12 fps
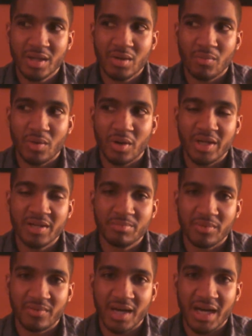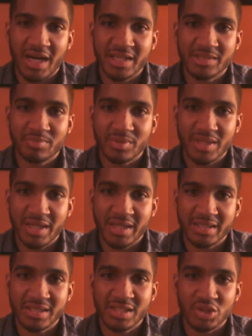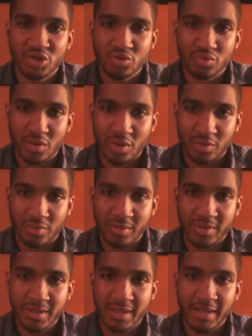where he provides, protects, he's strong,